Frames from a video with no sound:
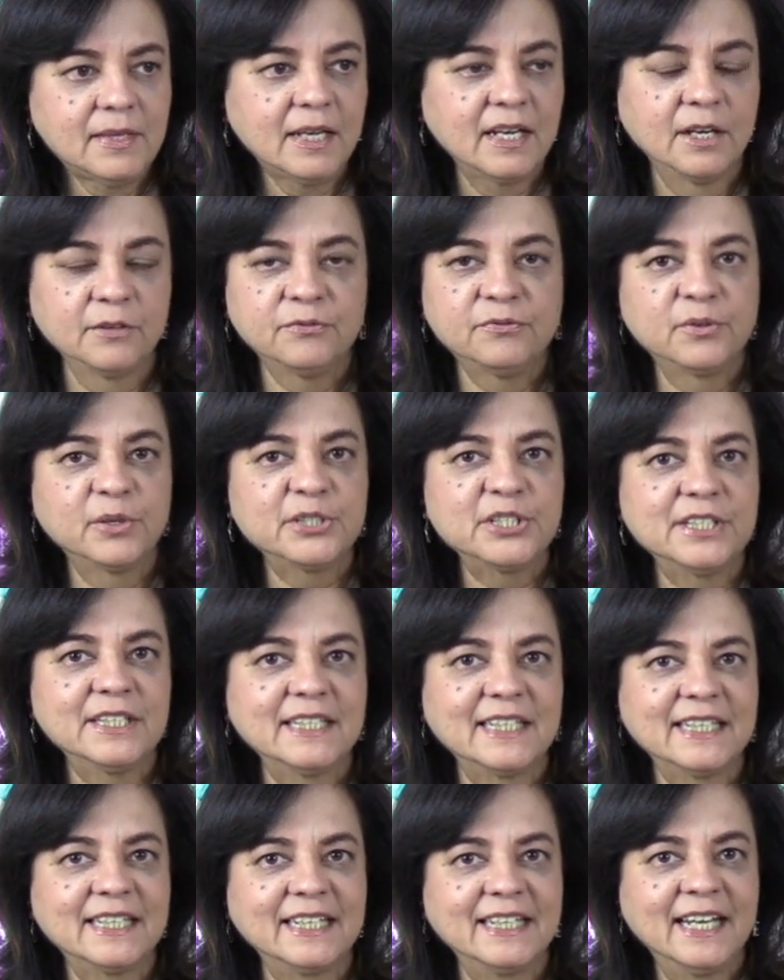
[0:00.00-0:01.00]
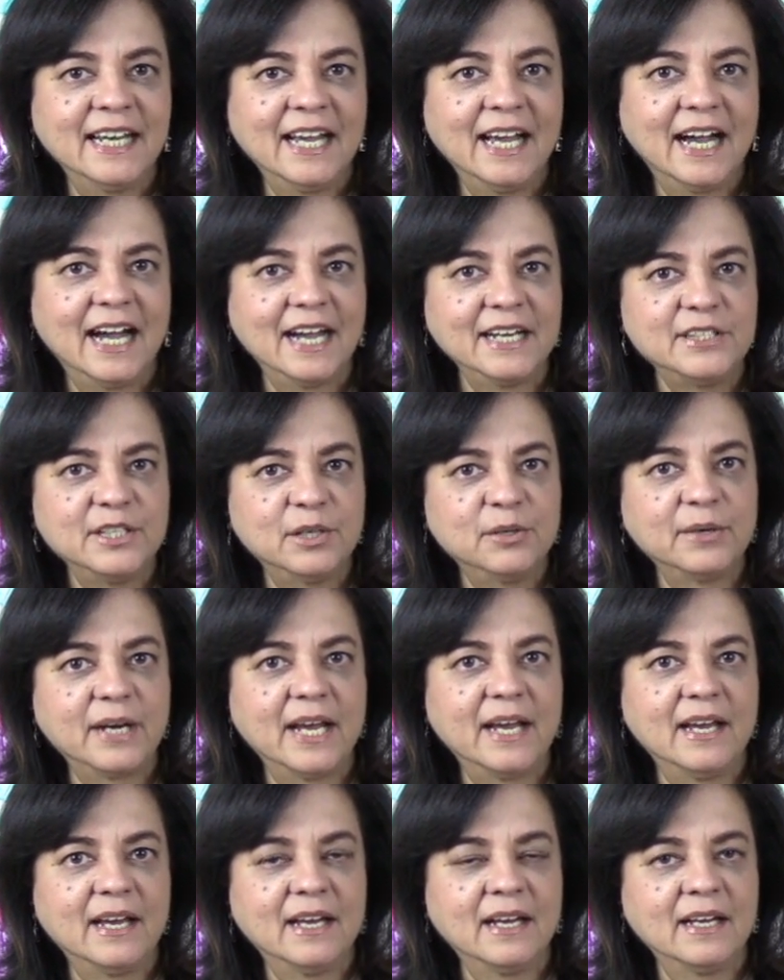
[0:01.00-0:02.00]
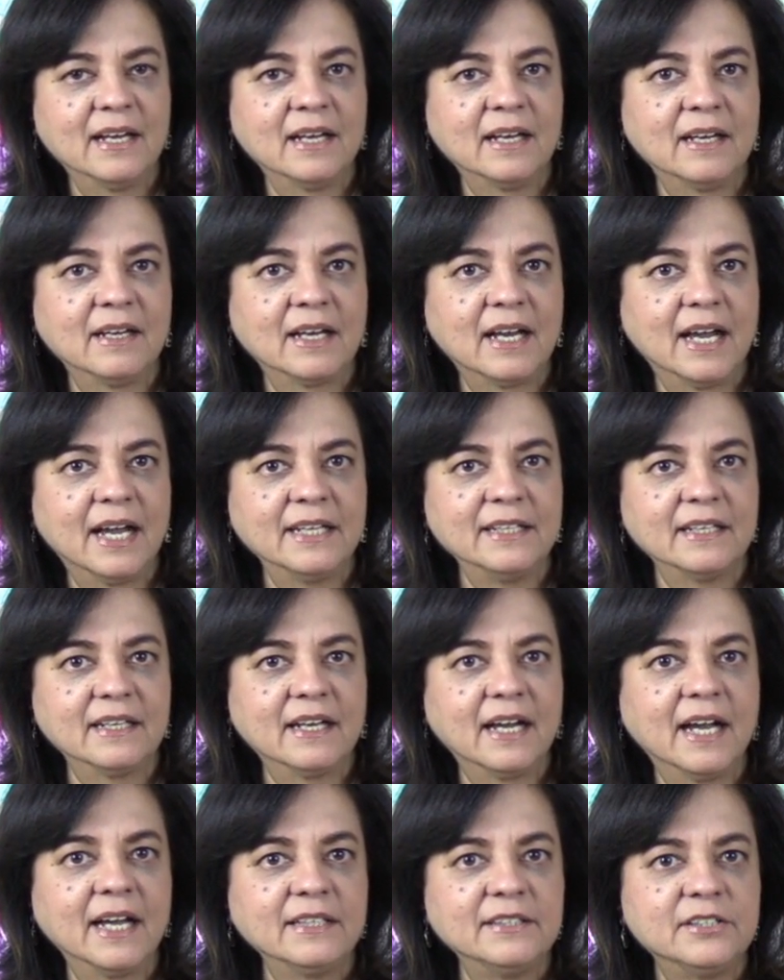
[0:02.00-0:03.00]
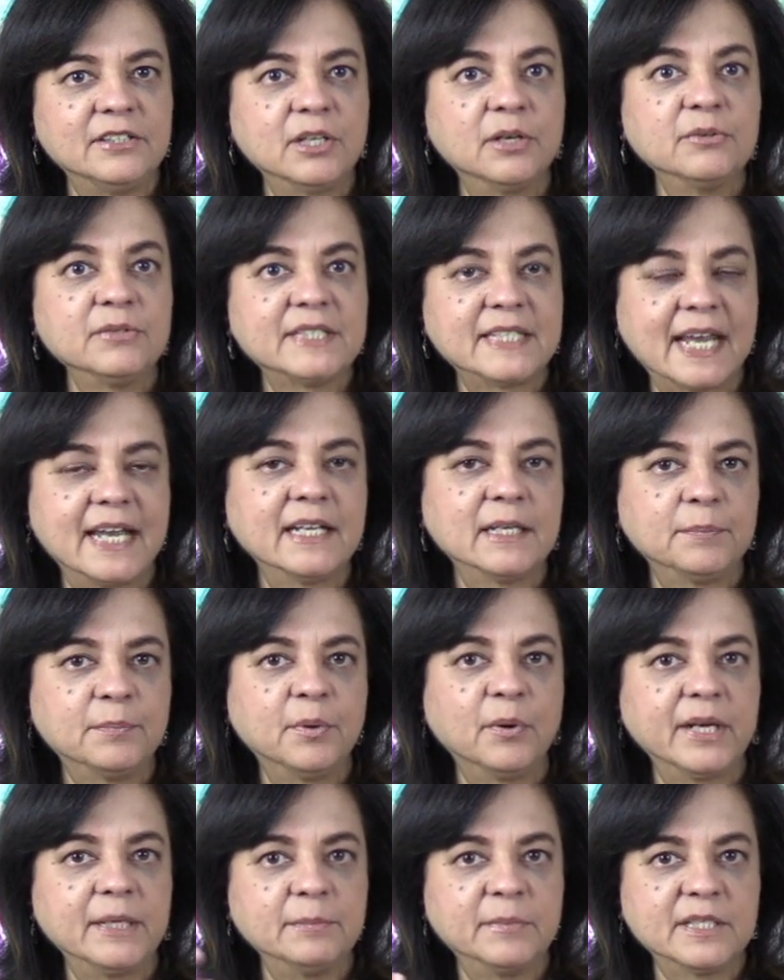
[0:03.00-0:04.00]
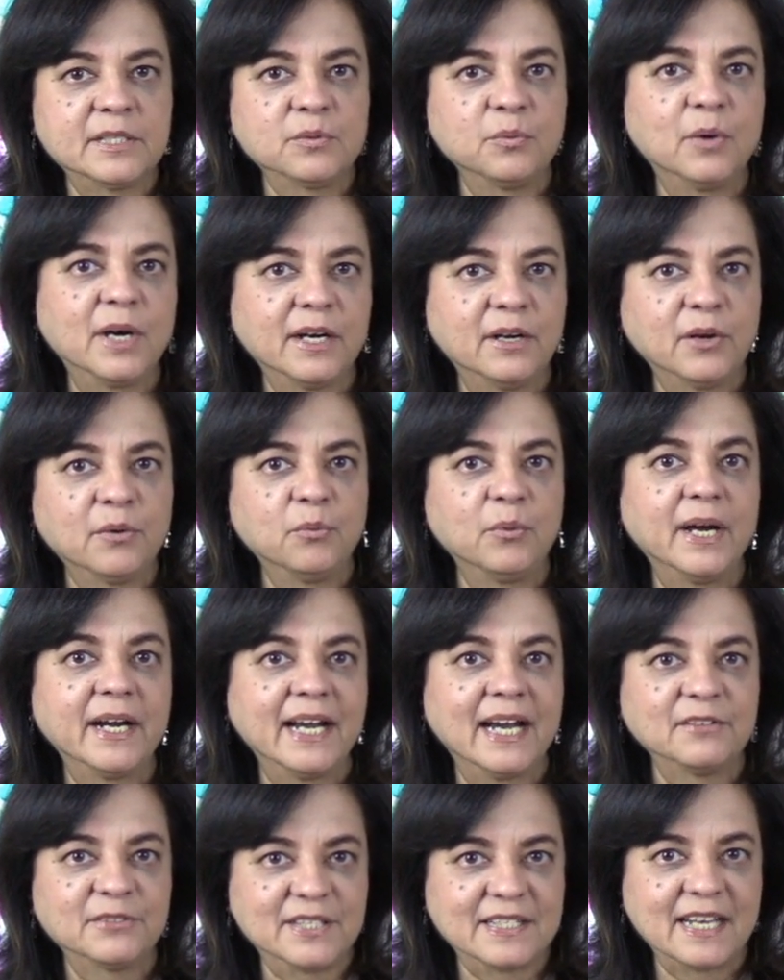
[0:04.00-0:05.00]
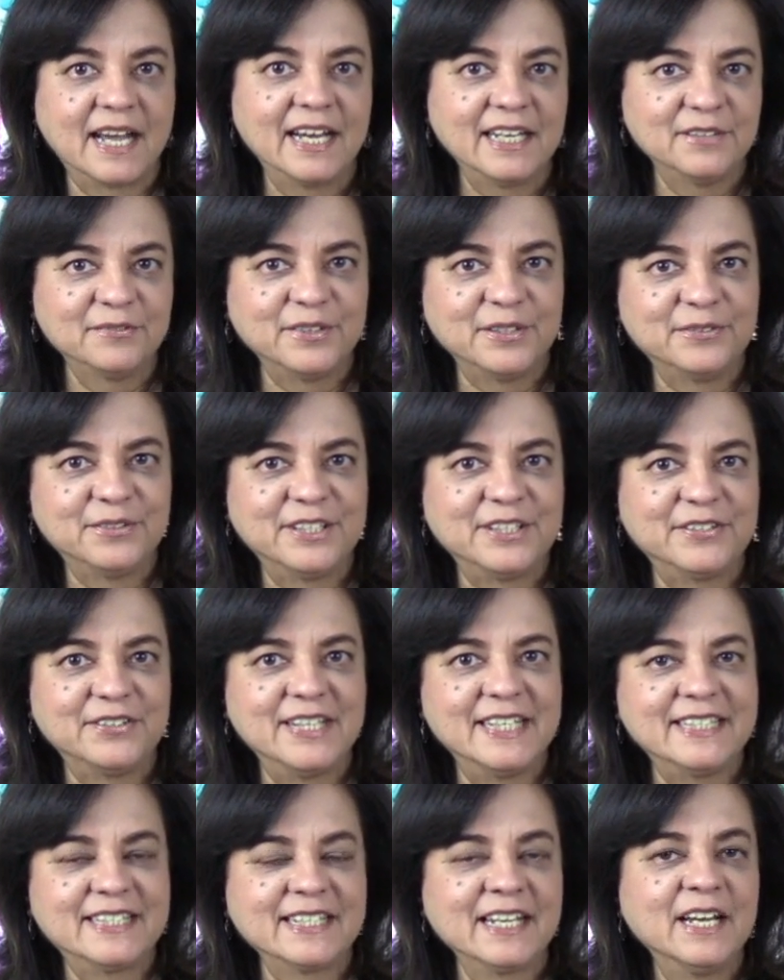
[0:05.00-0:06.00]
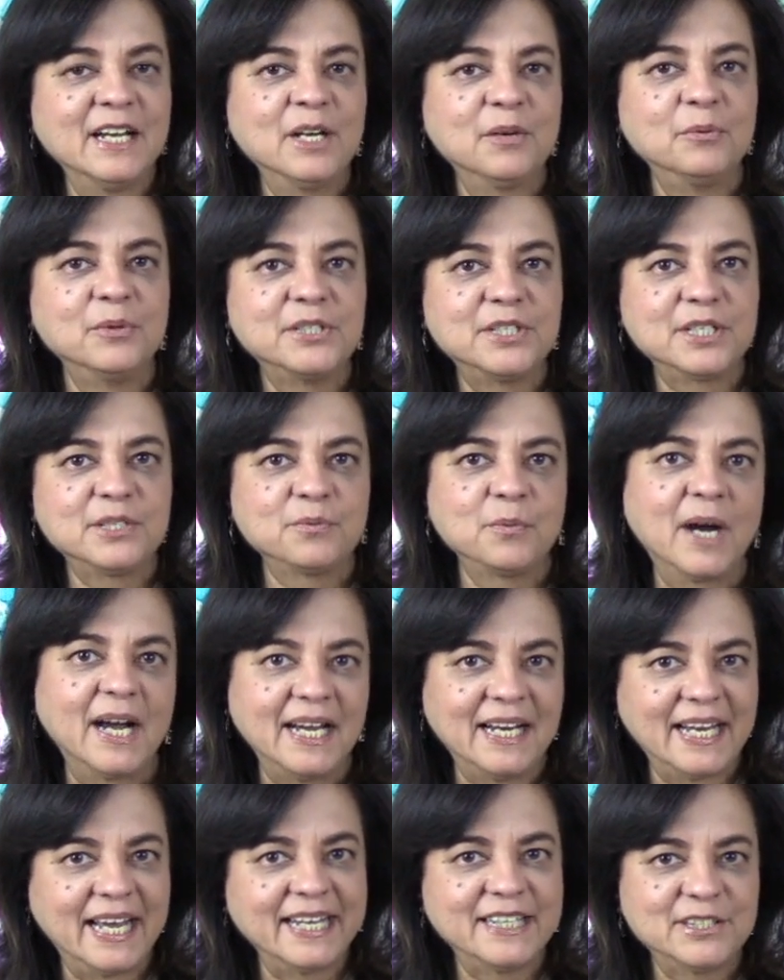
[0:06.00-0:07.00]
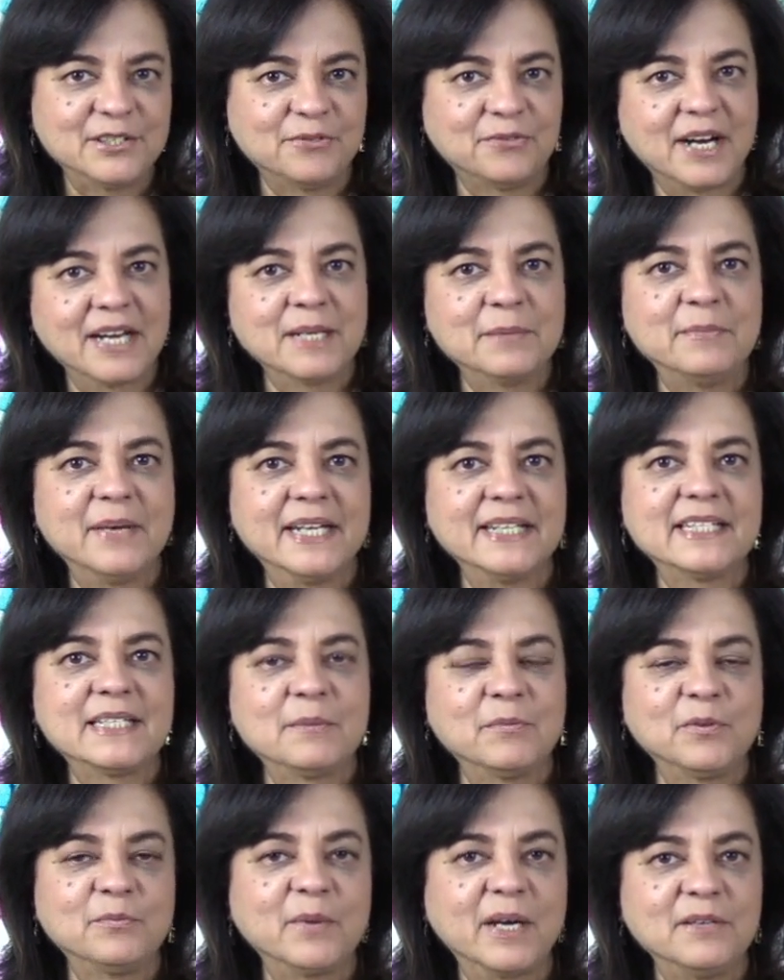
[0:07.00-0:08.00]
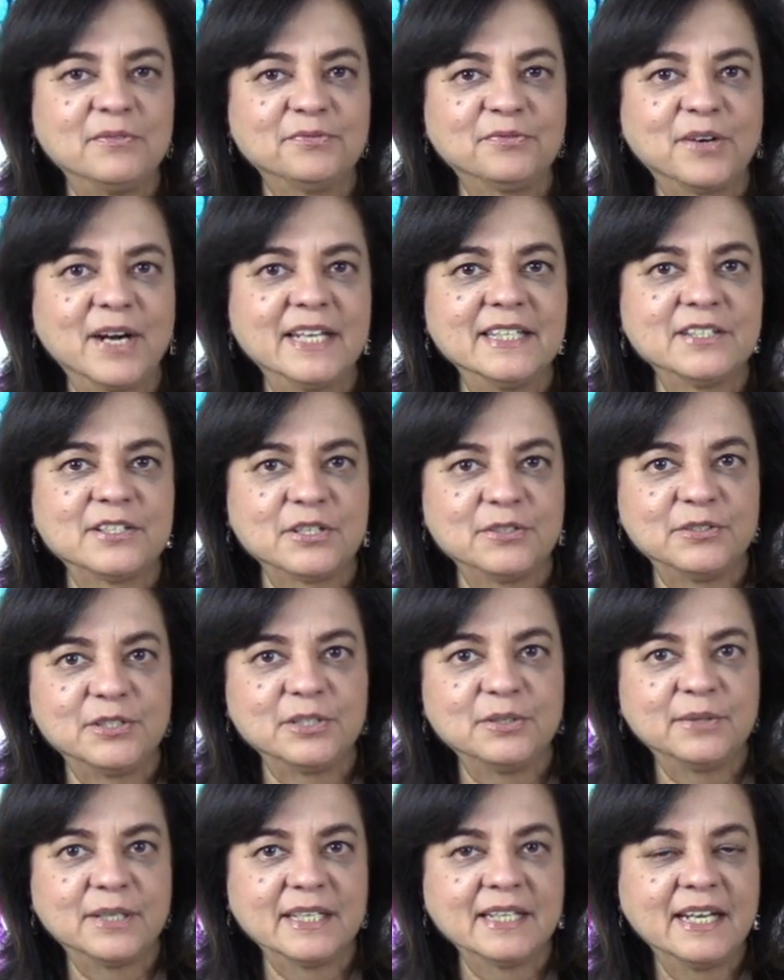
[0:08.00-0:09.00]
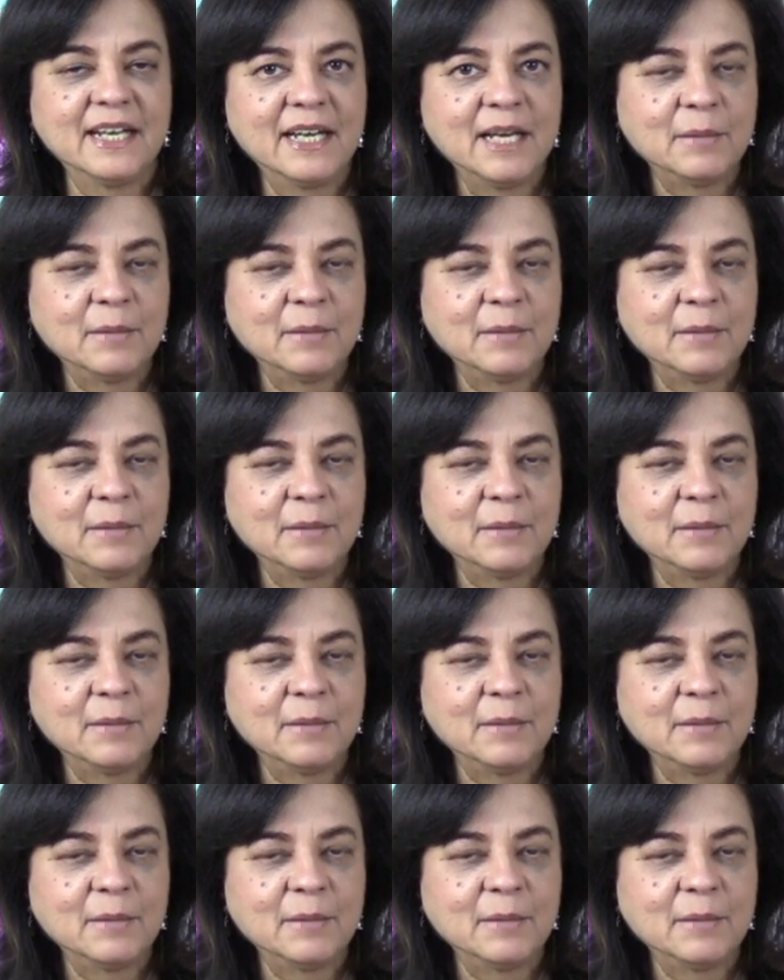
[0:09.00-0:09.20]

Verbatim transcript: Unfortunately, I don't uh, I, I don't take appointments one on one outside of the retreats, which is why I like to recommend some of my friends who do it.